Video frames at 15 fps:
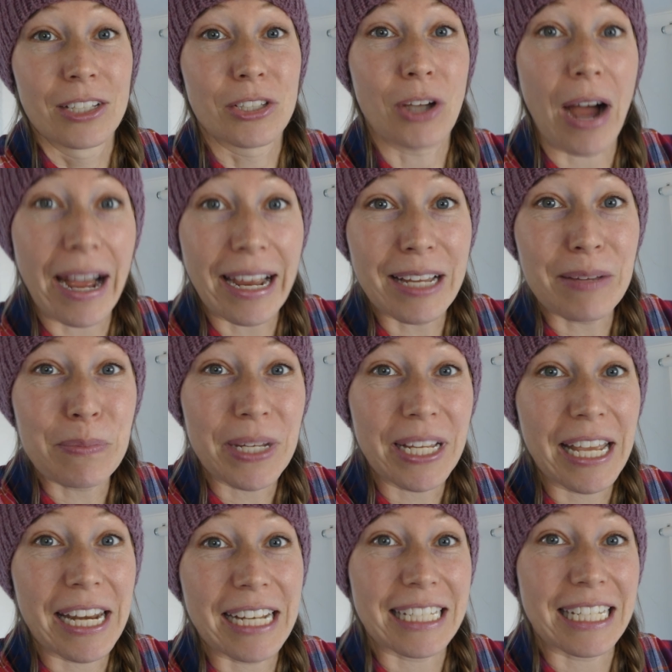So I am
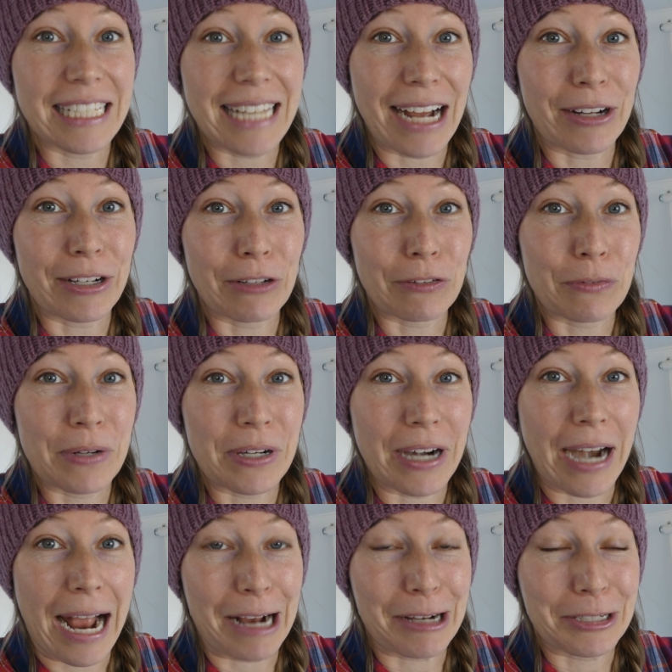beginning to doubt if we're
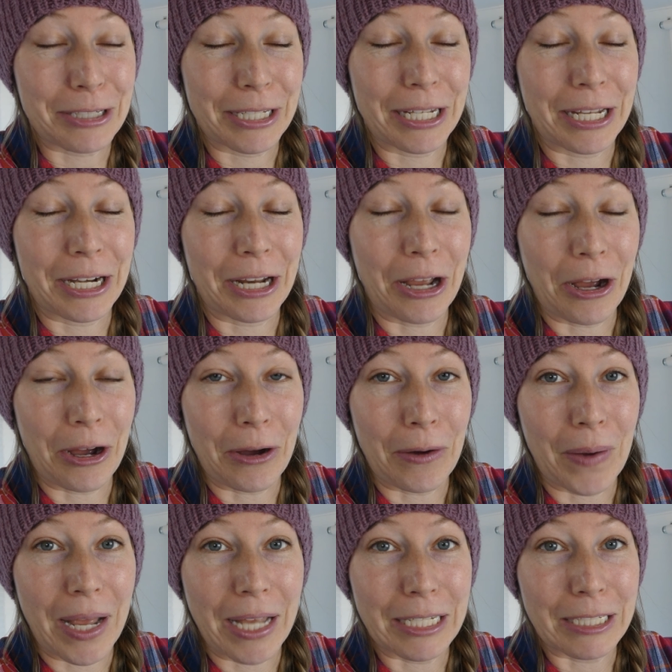actually going to
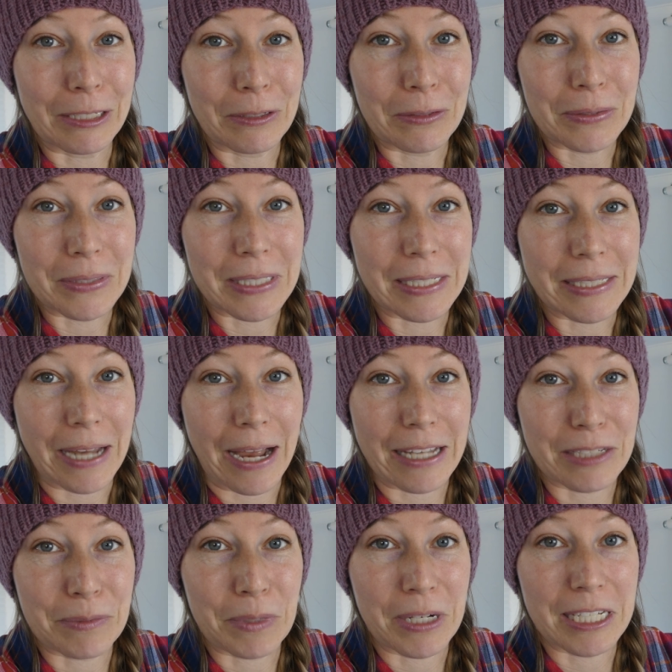go and use these
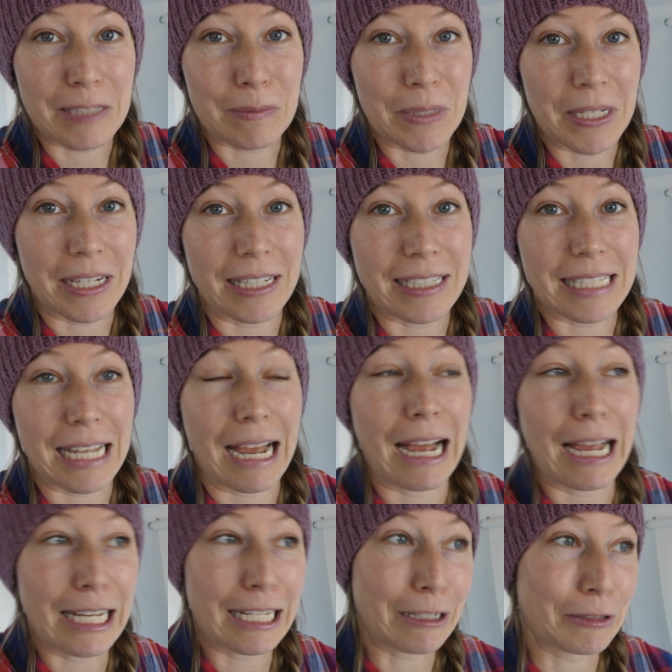hot springs because
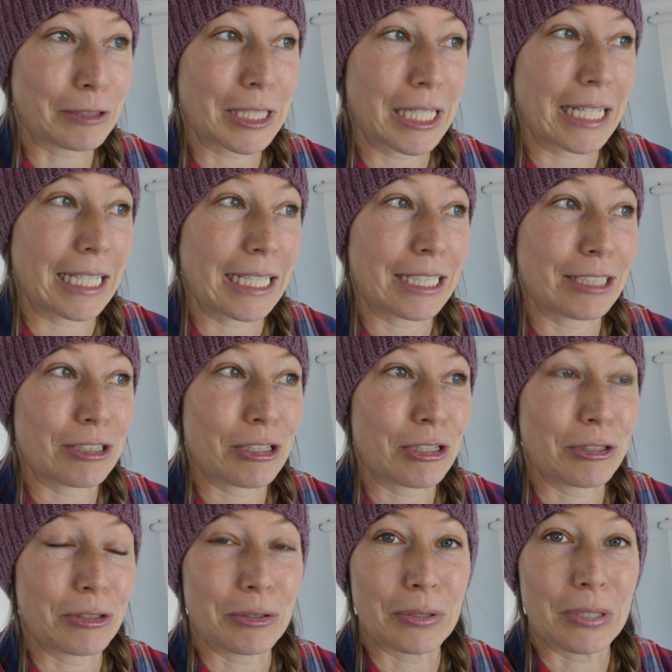I don't like
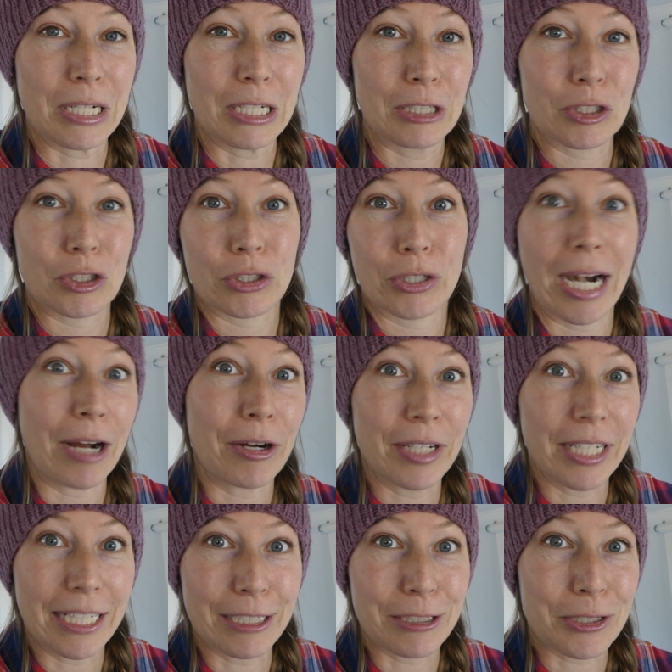to
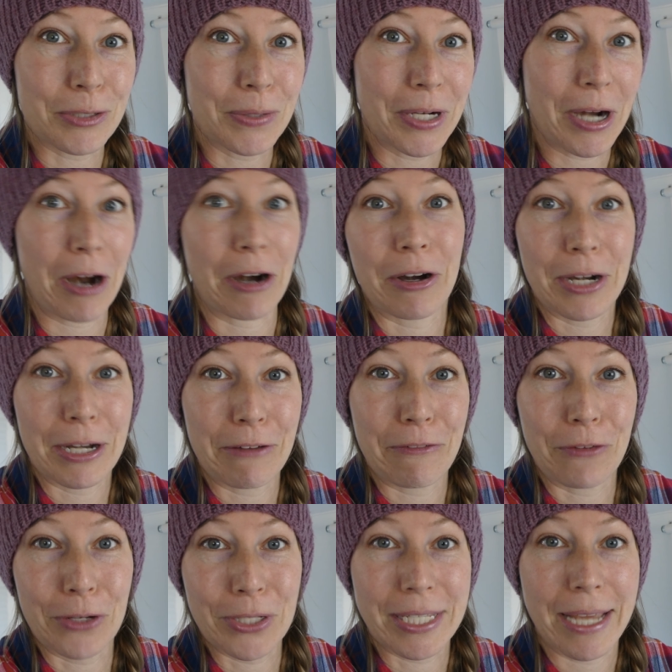crowd into an already
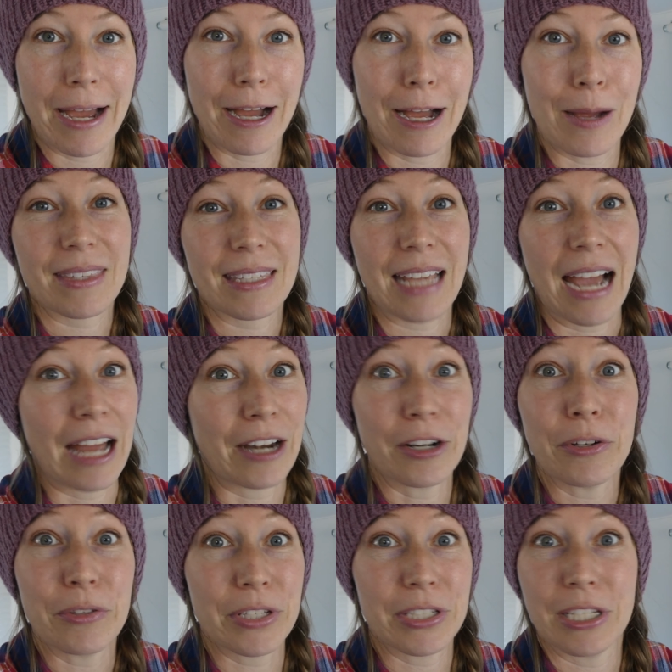full tub. I don't
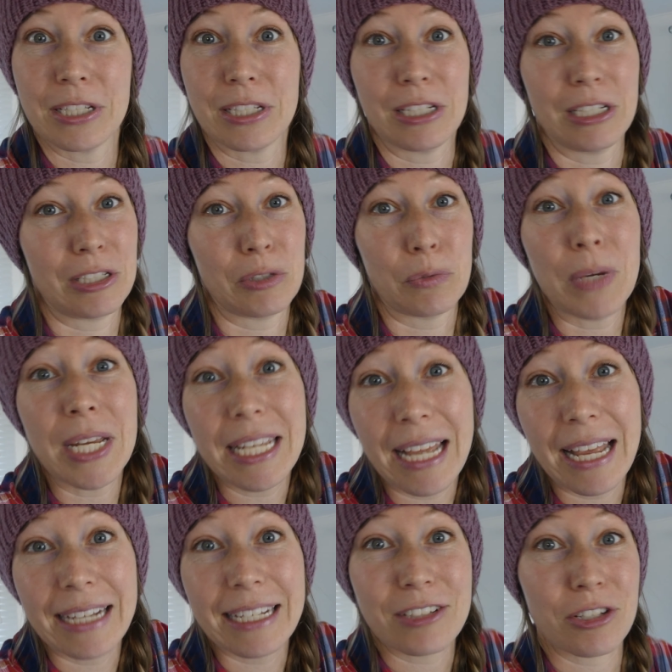know, this is it's the
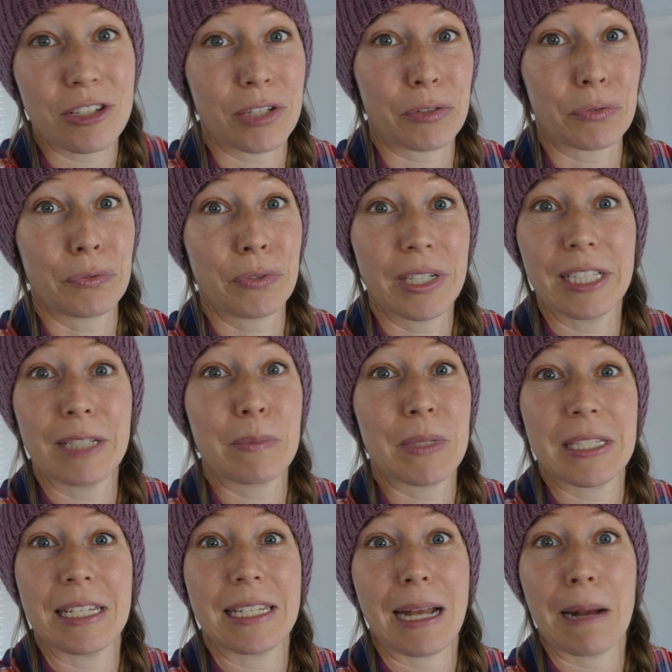weekend, it's just a really
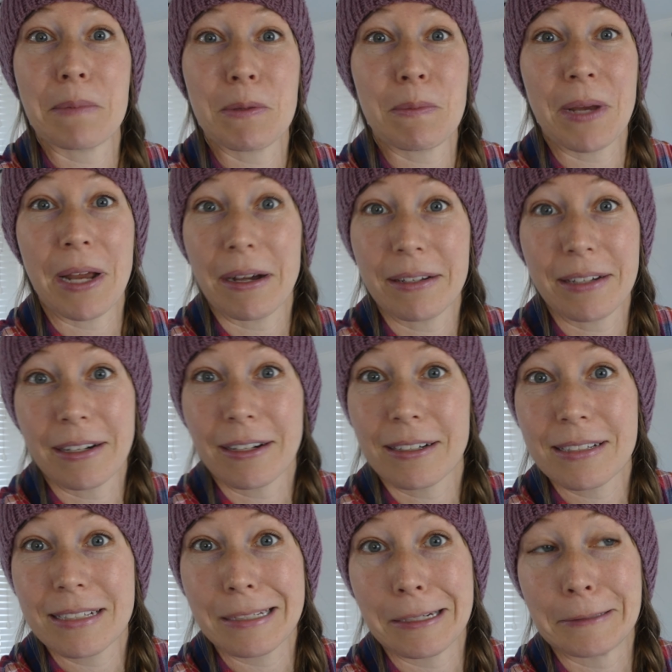busy time to be out here,
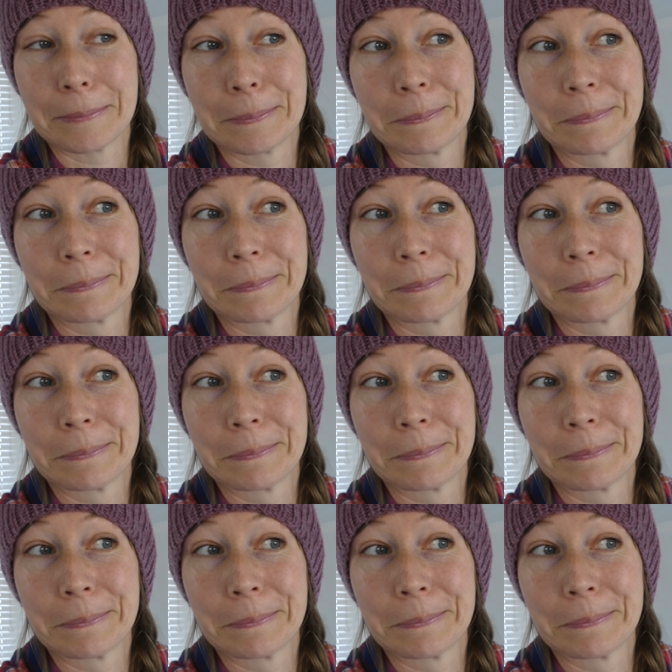so.